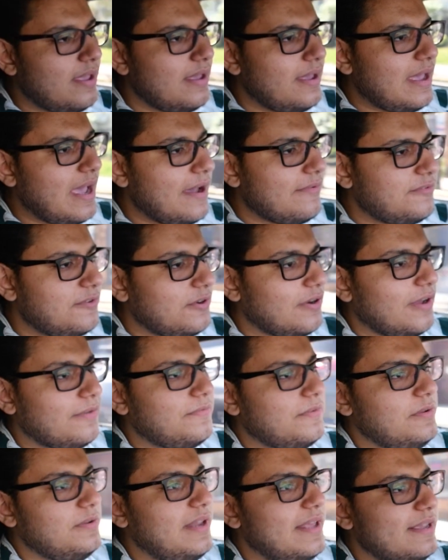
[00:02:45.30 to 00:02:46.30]
after a
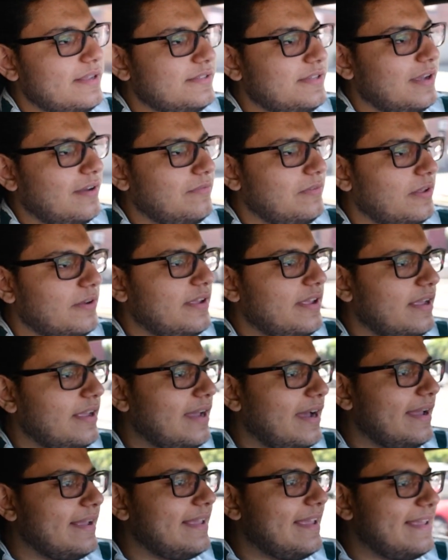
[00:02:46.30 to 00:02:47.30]
few days of looking,
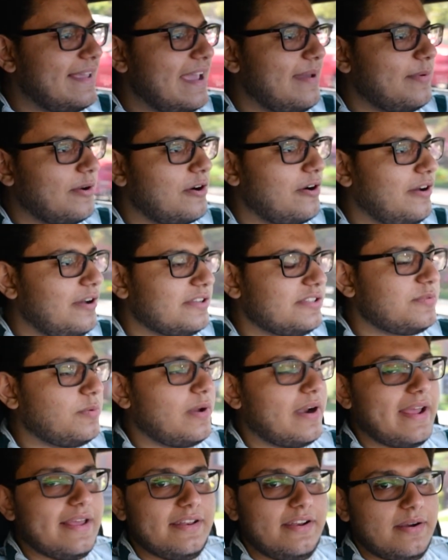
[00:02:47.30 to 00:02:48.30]
I came across what
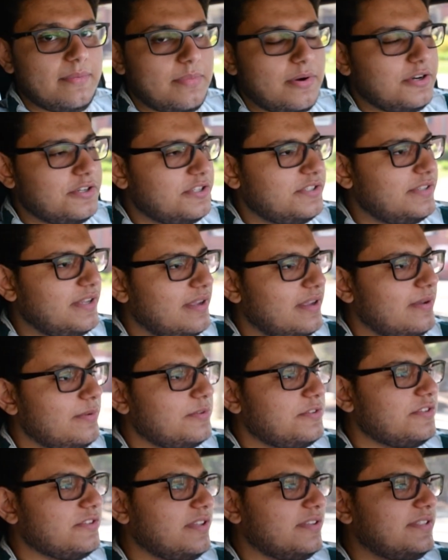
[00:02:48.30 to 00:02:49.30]
I ended up purchasing,
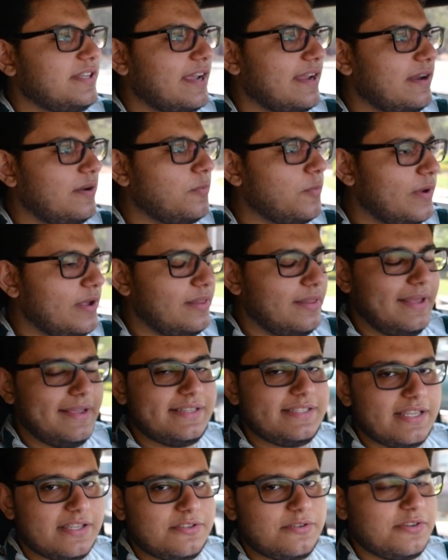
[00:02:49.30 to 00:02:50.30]
which is the Titan Wheel
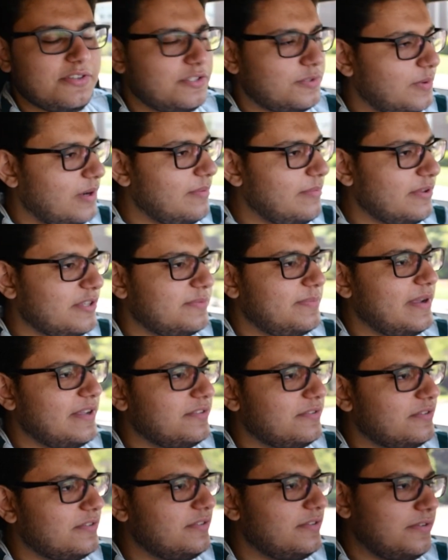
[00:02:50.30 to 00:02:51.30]
Accessories 20mm
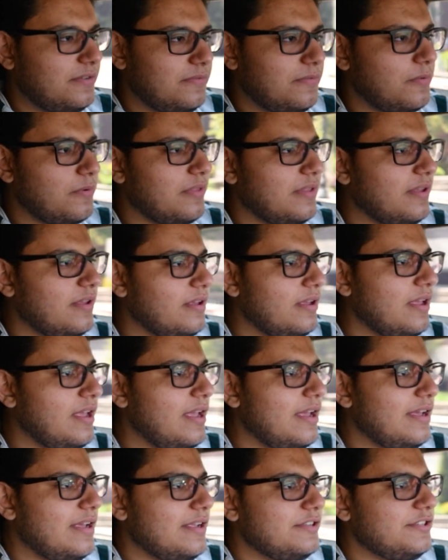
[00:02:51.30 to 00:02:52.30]
spacers for the
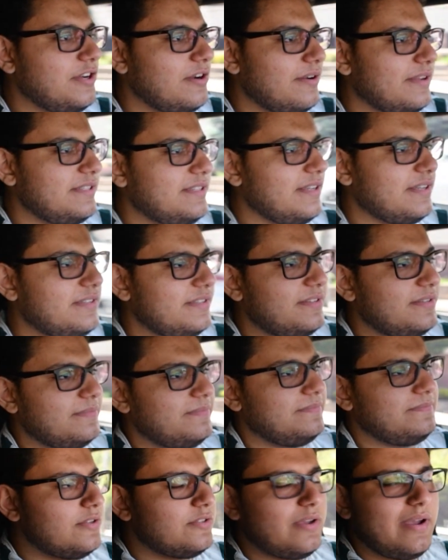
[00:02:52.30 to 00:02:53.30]

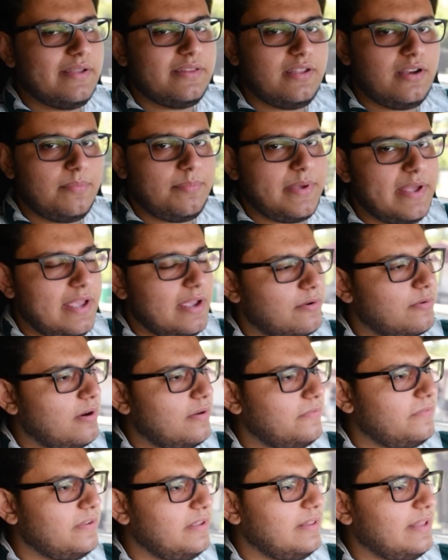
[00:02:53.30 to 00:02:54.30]
GR86. So I ended up paying
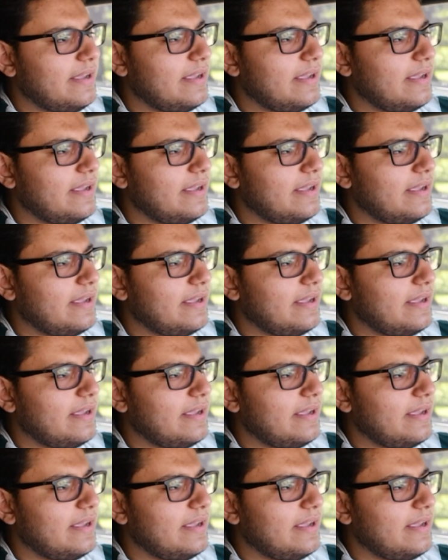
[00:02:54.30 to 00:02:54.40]
roughly like